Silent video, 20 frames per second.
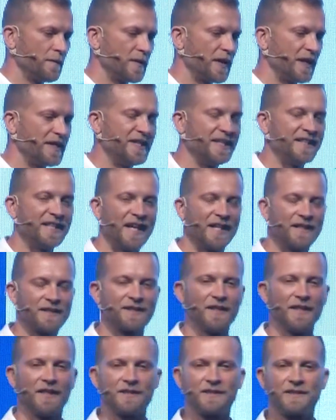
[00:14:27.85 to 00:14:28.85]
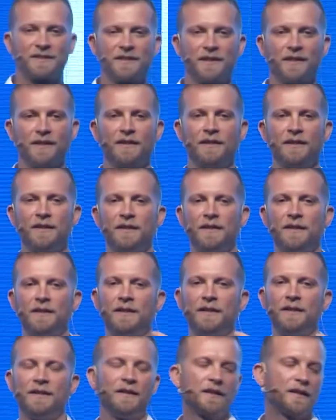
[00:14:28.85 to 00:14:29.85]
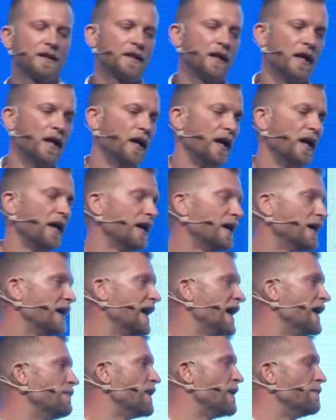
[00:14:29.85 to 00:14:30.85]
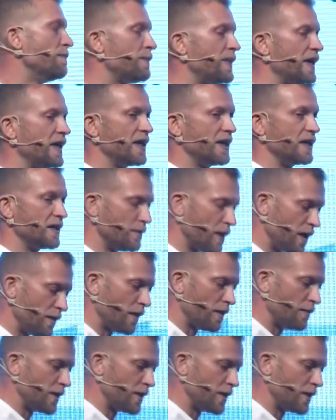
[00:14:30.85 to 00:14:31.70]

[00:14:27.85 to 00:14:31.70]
They need access to MMP, the mobile